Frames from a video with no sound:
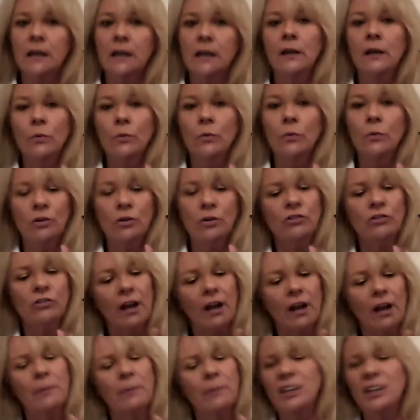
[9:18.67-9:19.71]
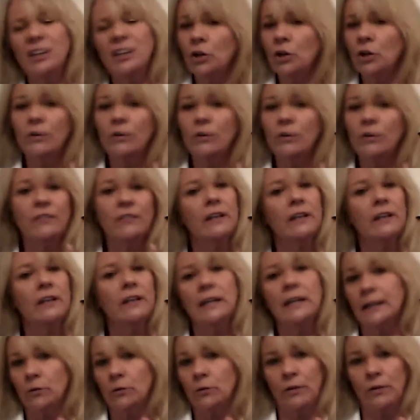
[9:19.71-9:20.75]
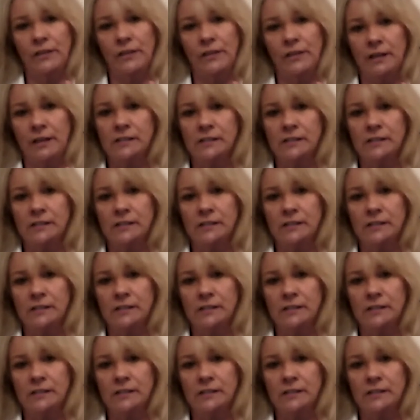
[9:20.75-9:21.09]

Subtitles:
We usually recommend you don't even need it with these,